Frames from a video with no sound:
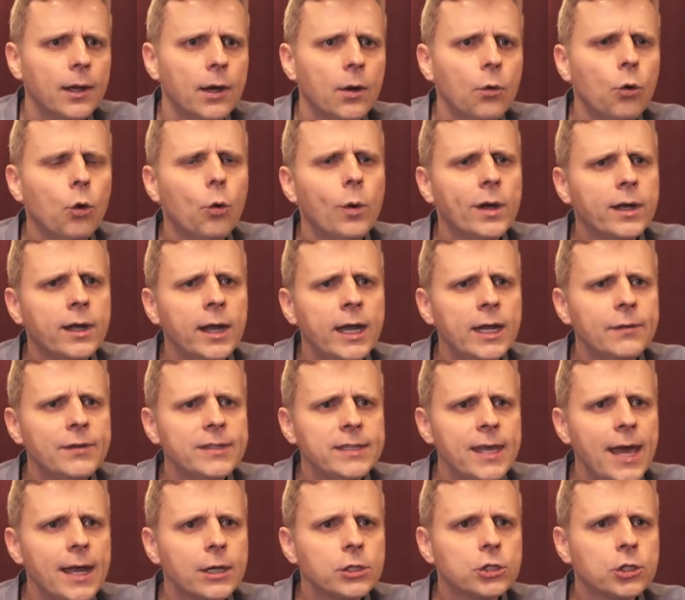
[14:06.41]
Well, what kind of
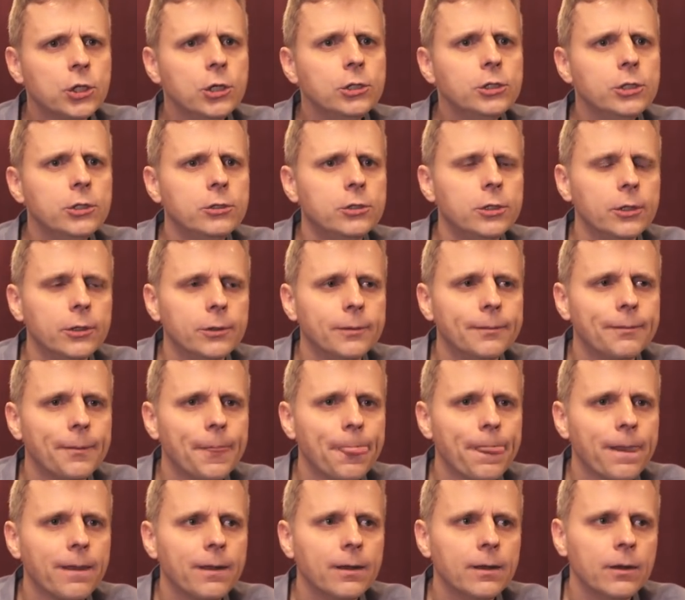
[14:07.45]
attacks could you do?
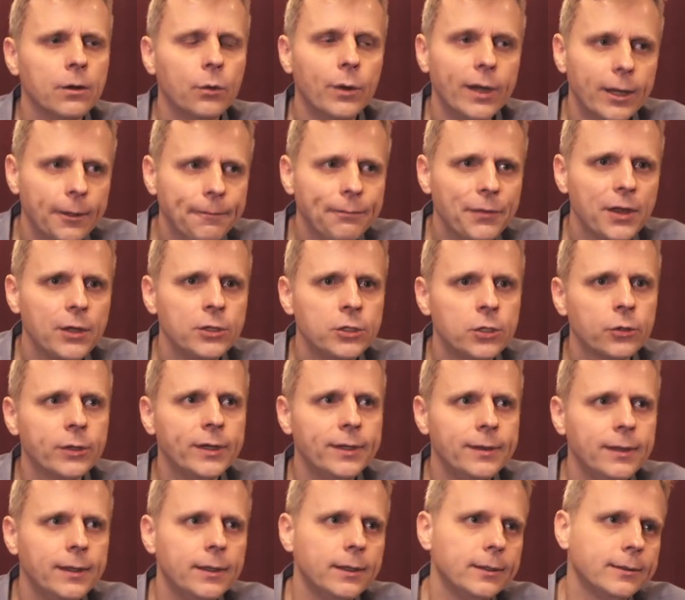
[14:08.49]
Well,
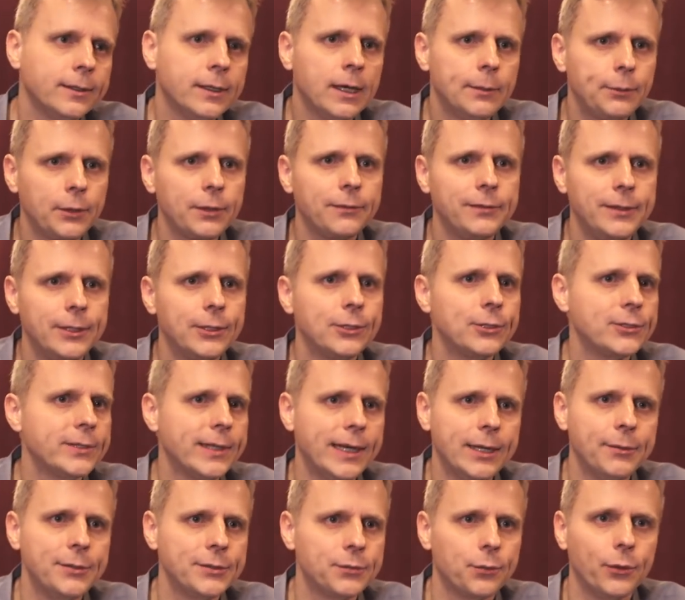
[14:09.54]
during the couple of years that
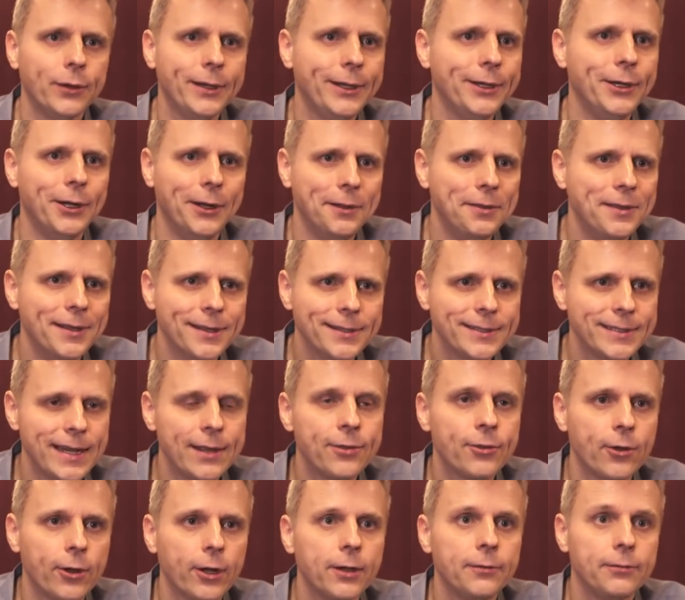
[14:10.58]
I was working on this, I
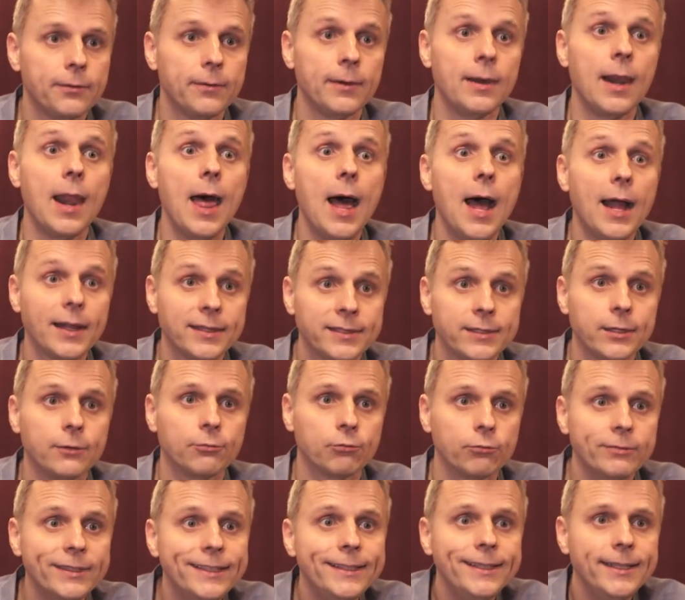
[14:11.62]
thought of lots of
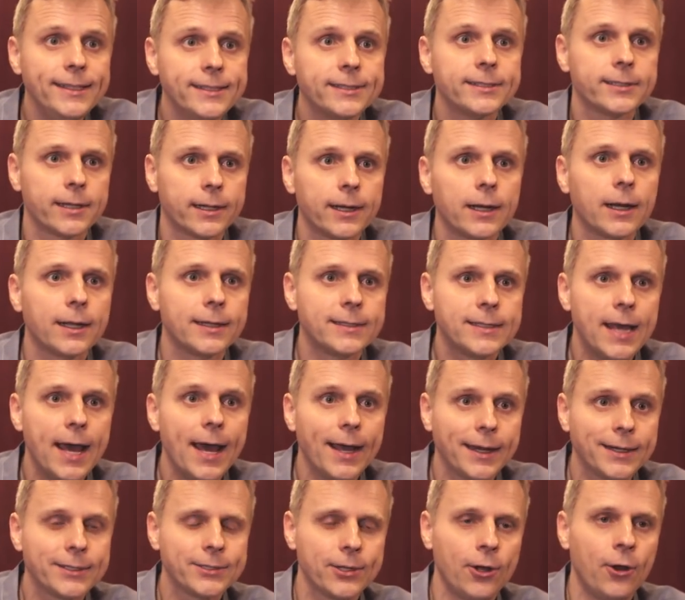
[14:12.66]
really subtle
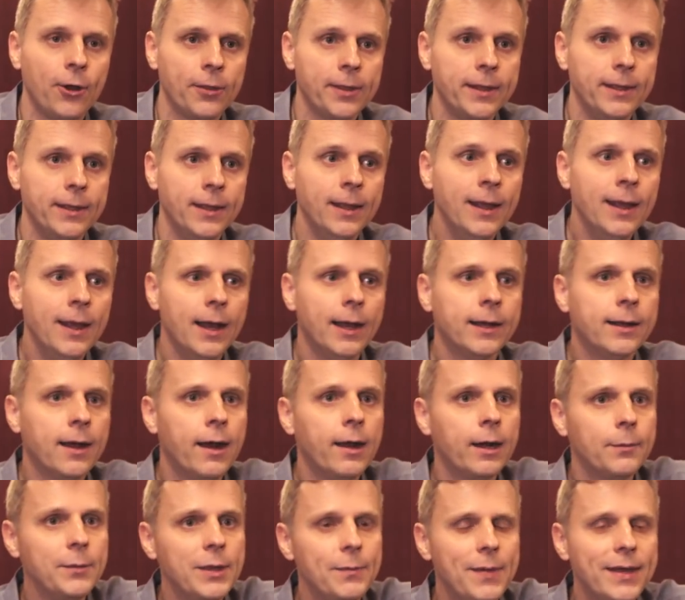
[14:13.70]
attacks on the
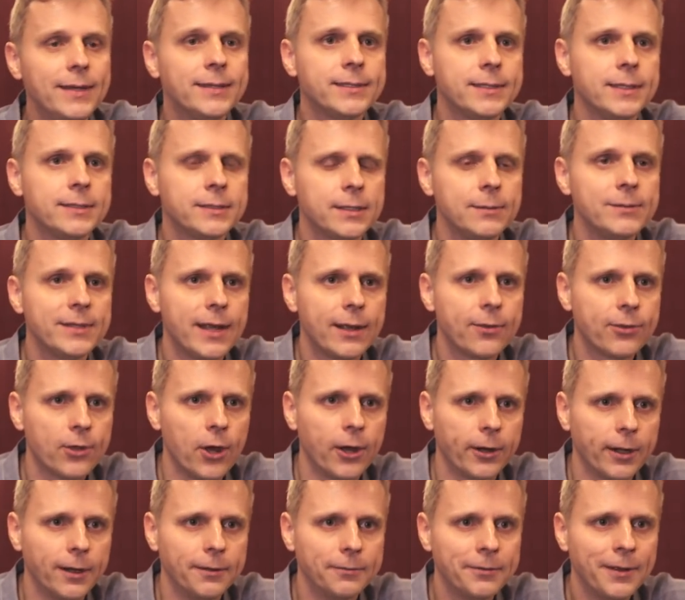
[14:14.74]
economy-based systems I
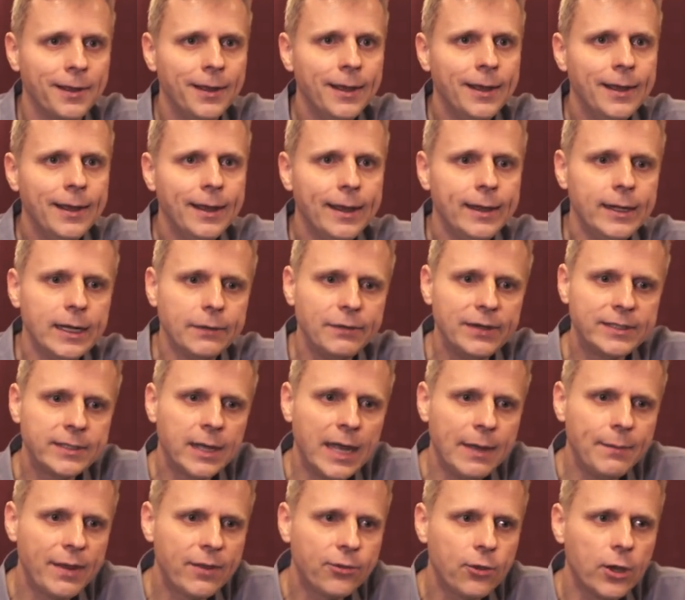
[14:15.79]
thought of. And every
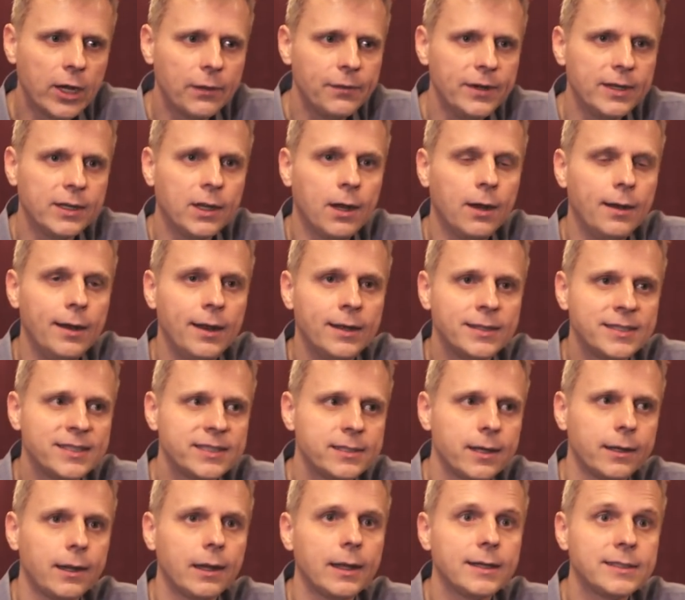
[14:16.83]
time I thought of a
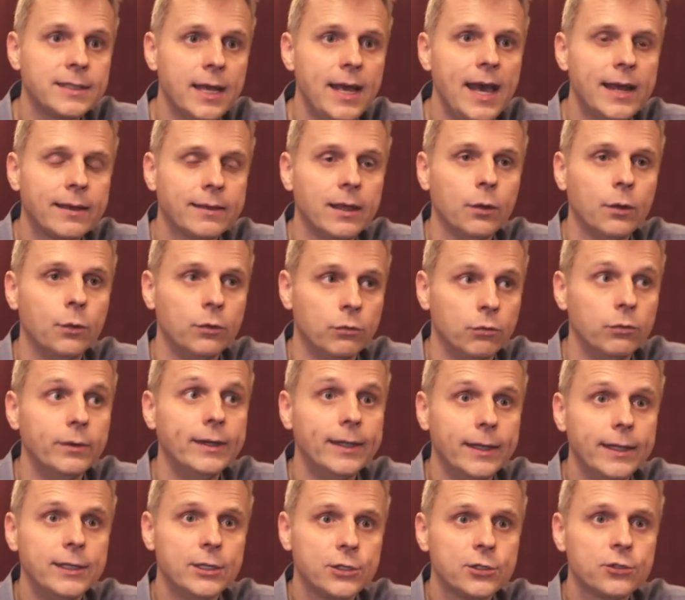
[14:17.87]
subtle attack that would
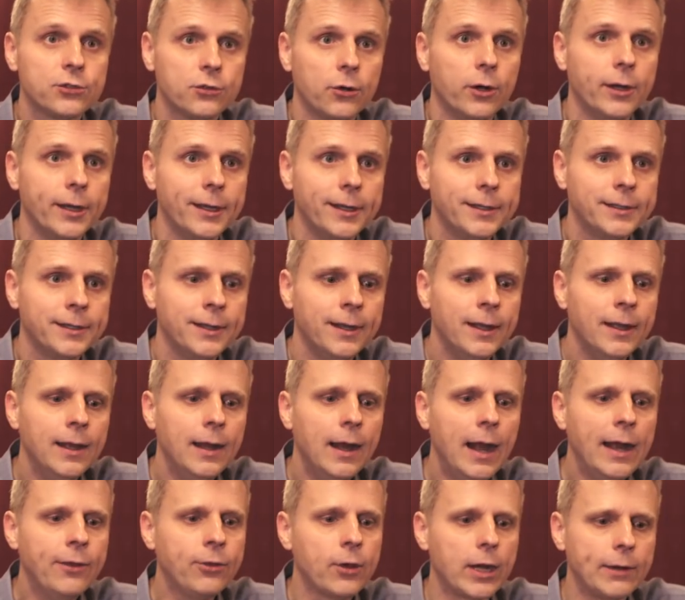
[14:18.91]
really destroy it,
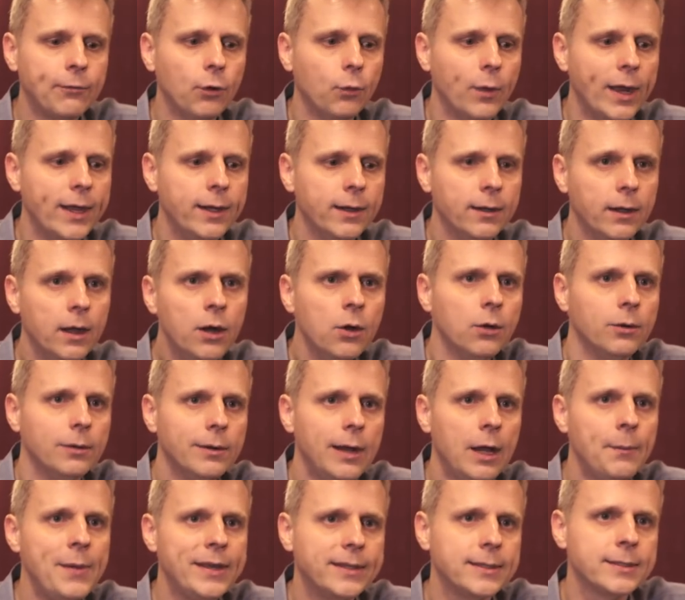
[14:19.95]
I thought of a way to, oh,
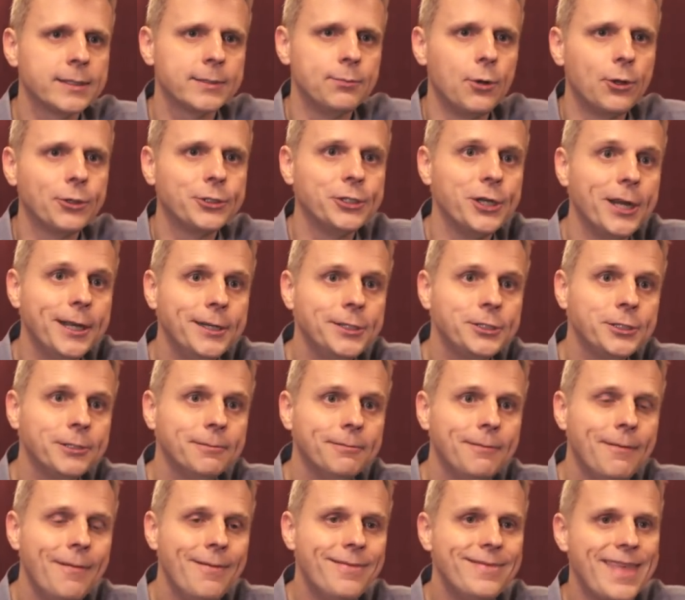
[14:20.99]
I'll make this small change.
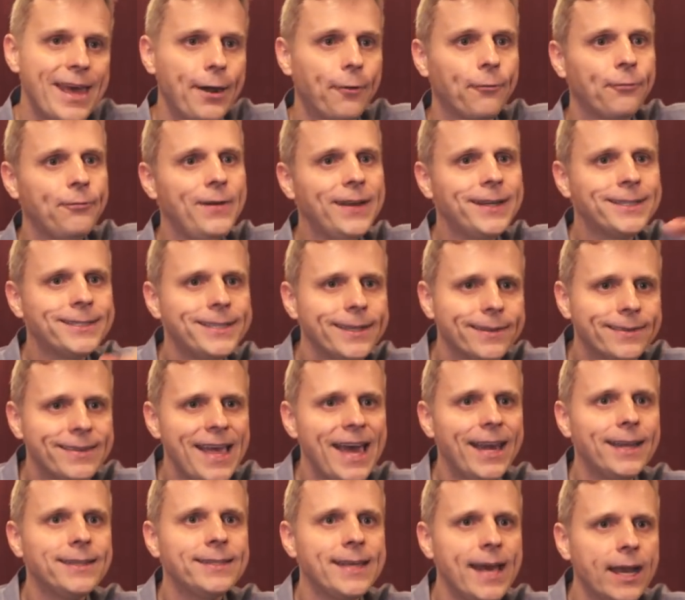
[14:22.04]
That'll fix it.
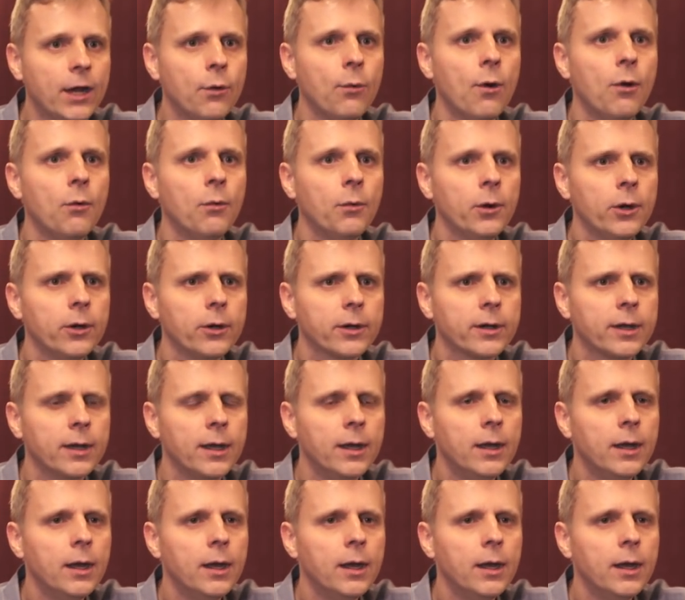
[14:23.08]
That attack won't work.